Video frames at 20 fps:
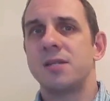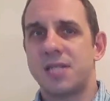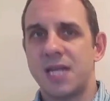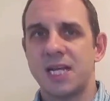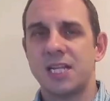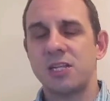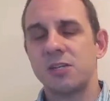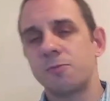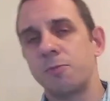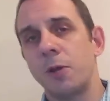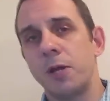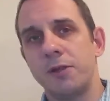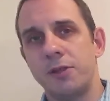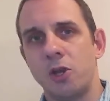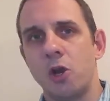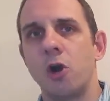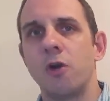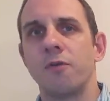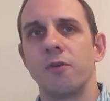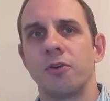to take this play on
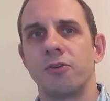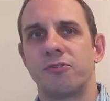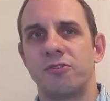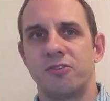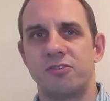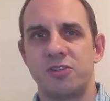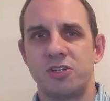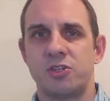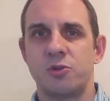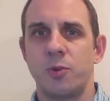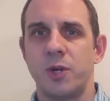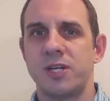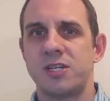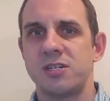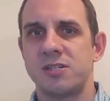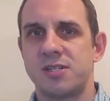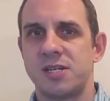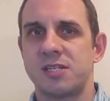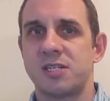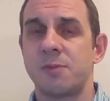the over is the
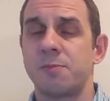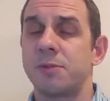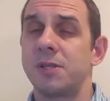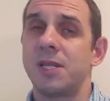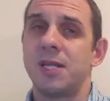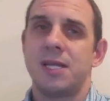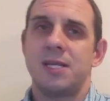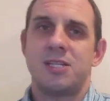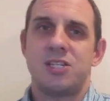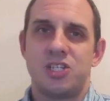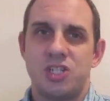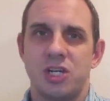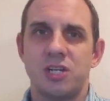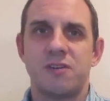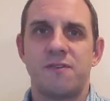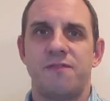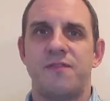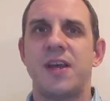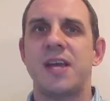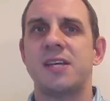situation sets up that they
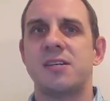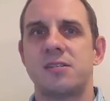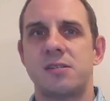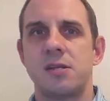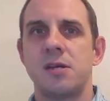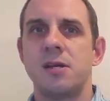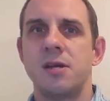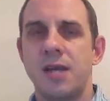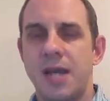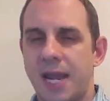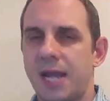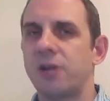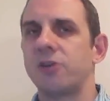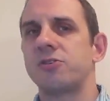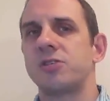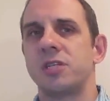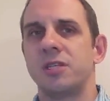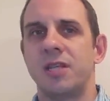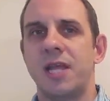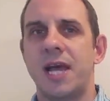just faced
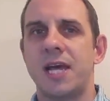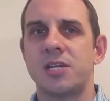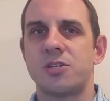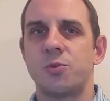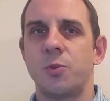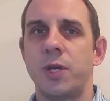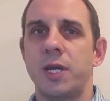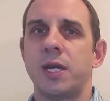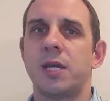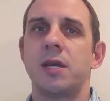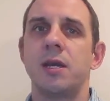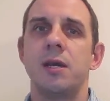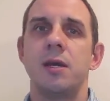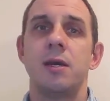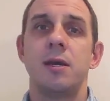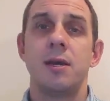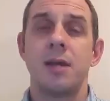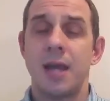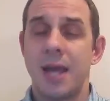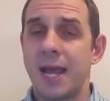Anderson last week,
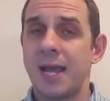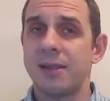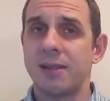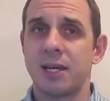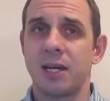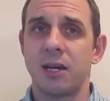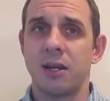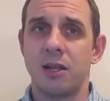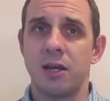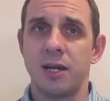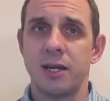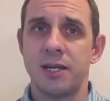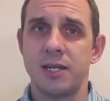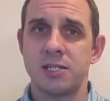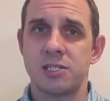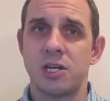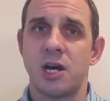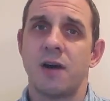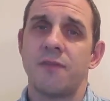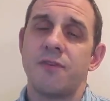and they got a lot of
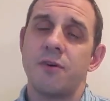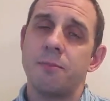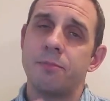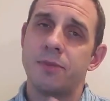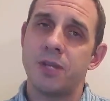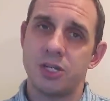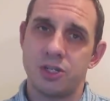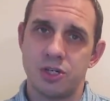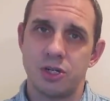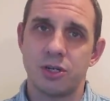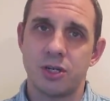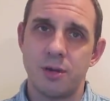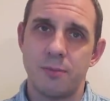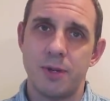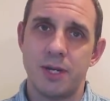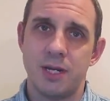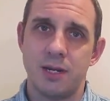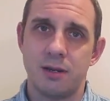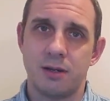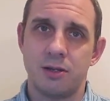hits off them. They should
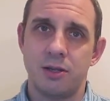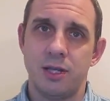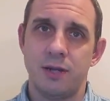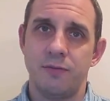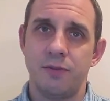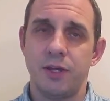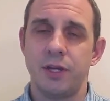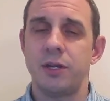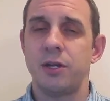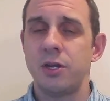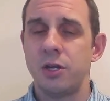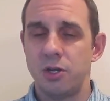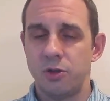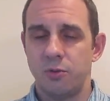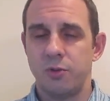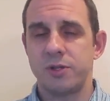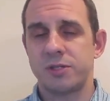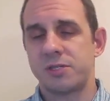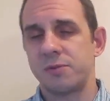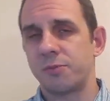come into Cleveland
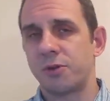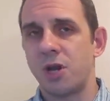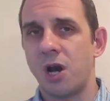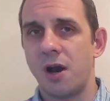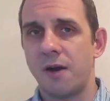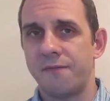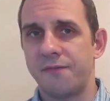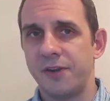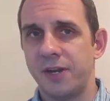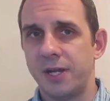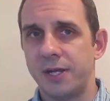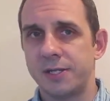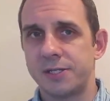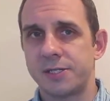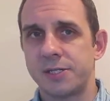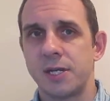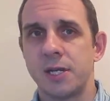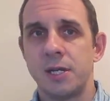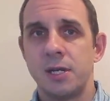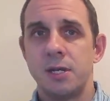with some
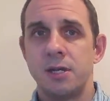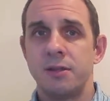confidence.